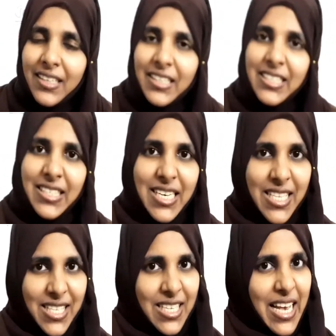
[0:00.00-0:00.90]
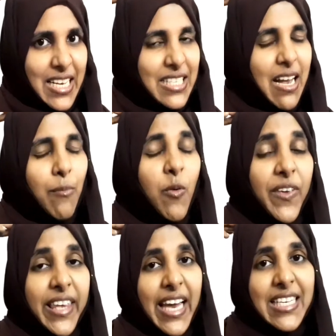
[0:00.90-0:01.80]
It is, example we
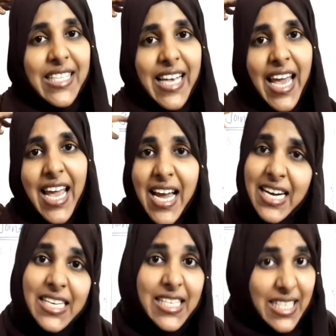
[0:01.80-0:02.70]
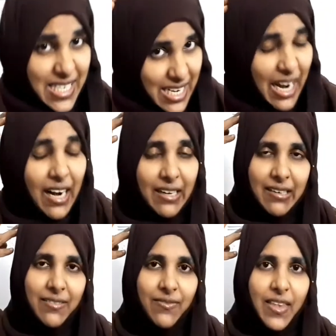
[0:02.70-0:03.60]
can say, skull.
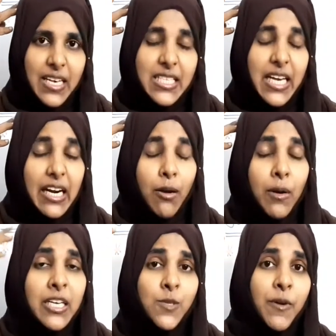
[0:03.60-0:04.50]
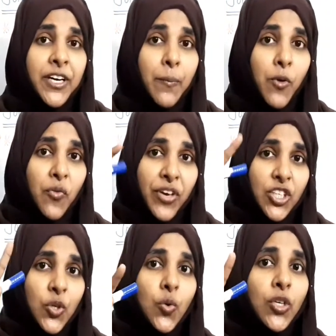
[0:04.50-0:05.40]
Skull is made up of
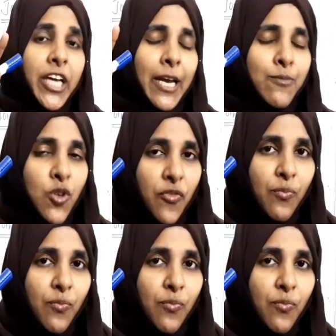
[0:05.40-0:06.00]
two types of